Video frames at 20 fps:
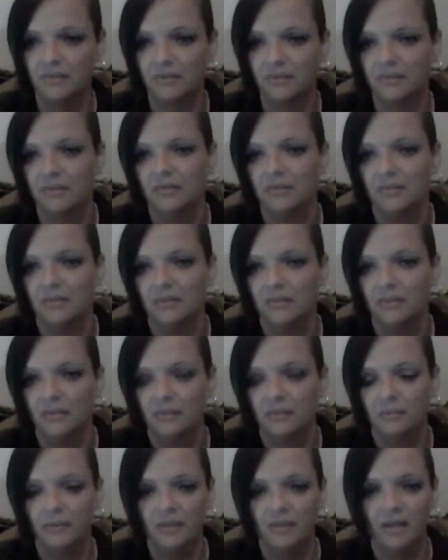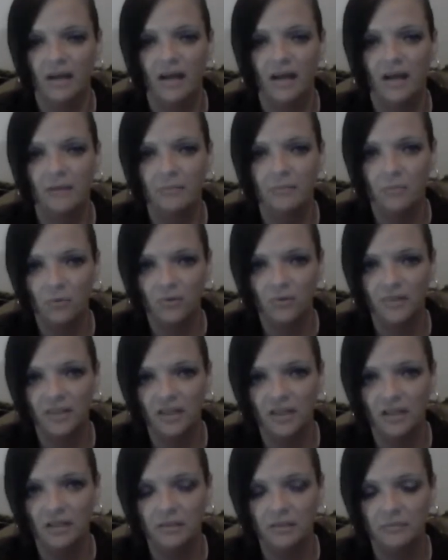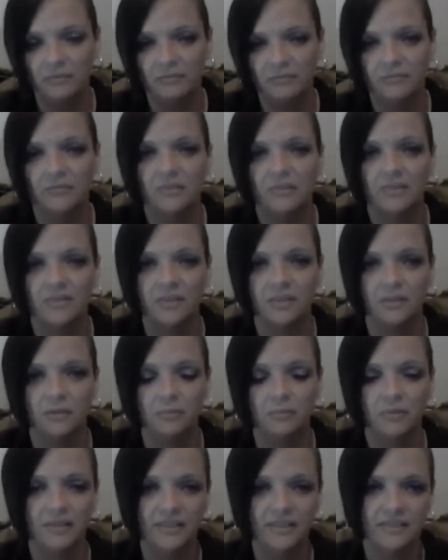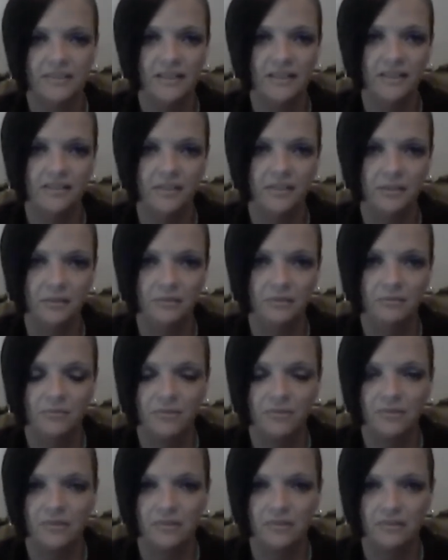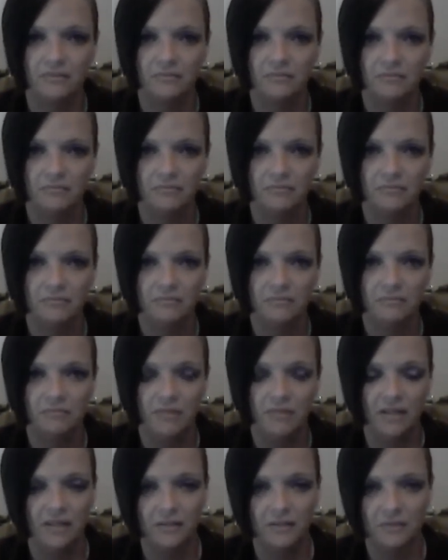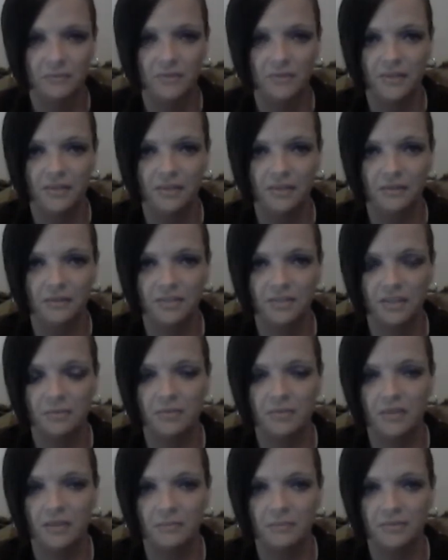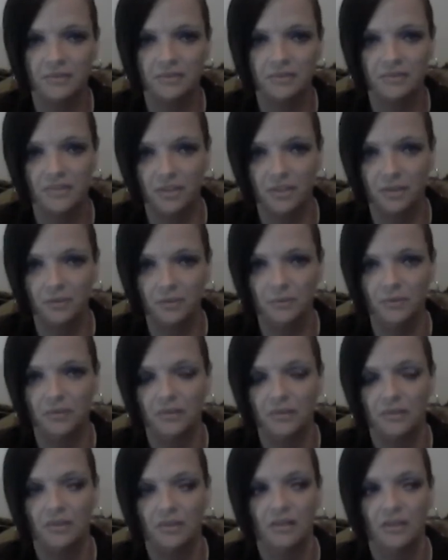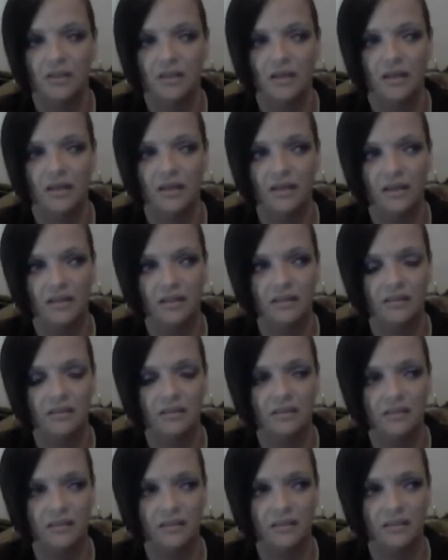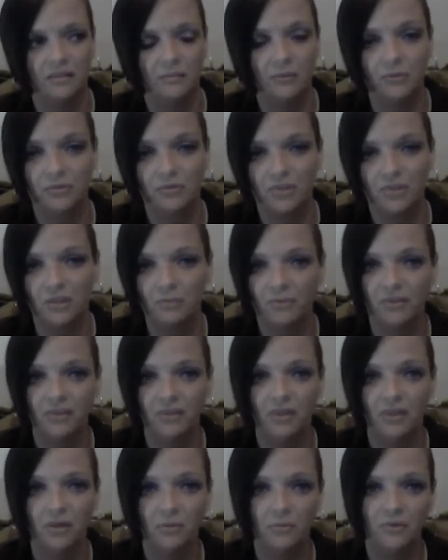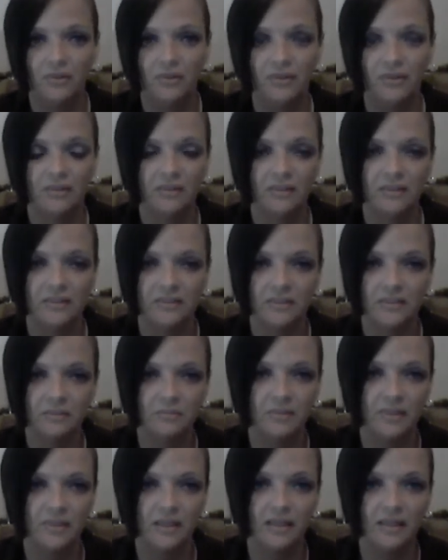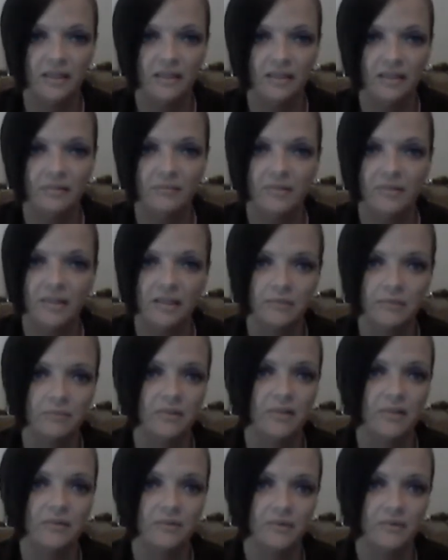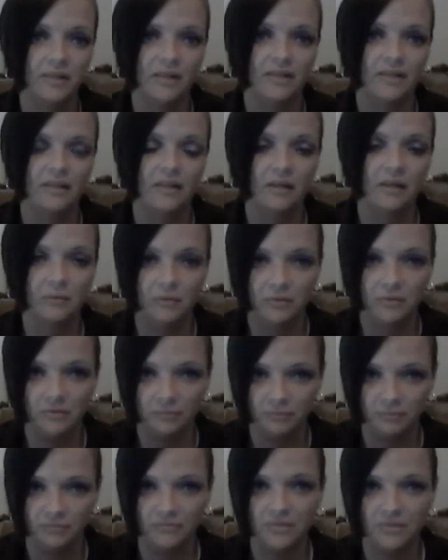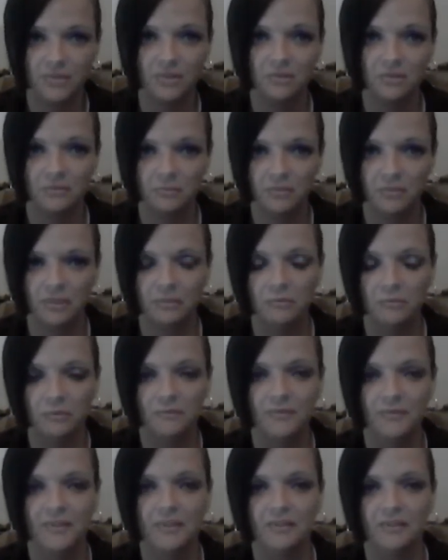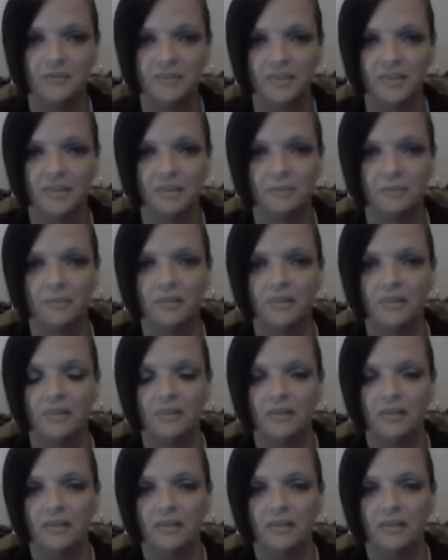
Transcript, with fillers: of it. But I have more to come, so please stay tuned for the my other videos coming up soon and um, I'm gonna try to bring y'all one at least every day, if not every other day. I'm gonna start bringing more videos up.